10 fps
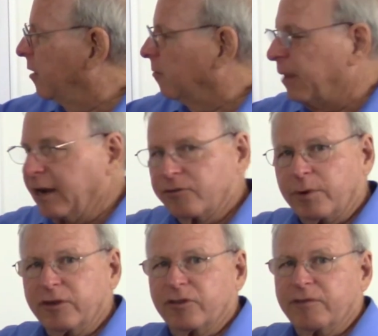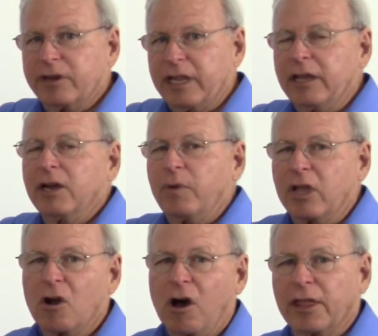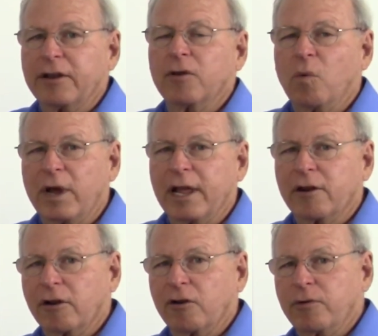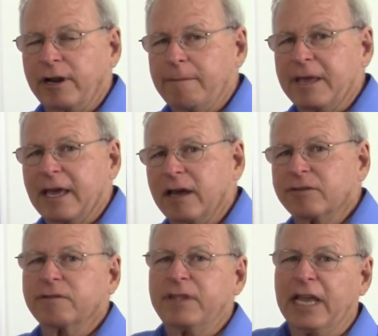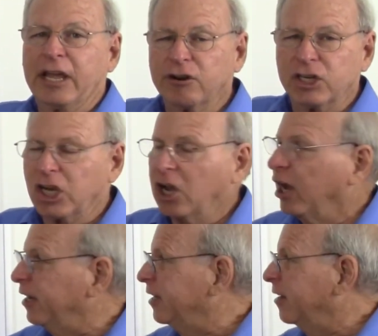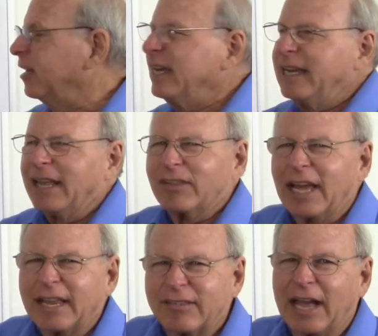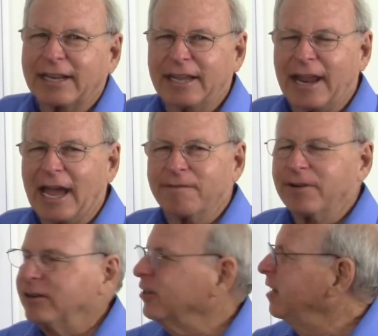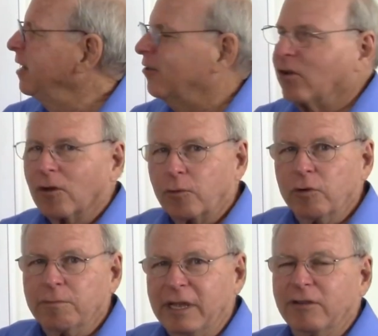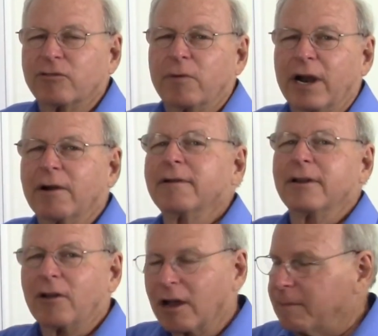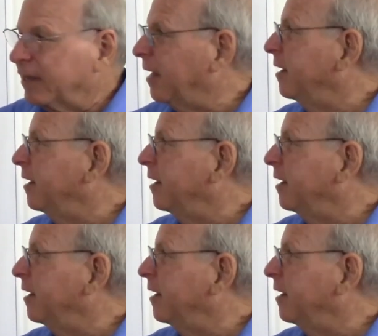down to minus 170, we call it 120 because of the energy content. It's not exactly an average. It's called root mean square. Talk about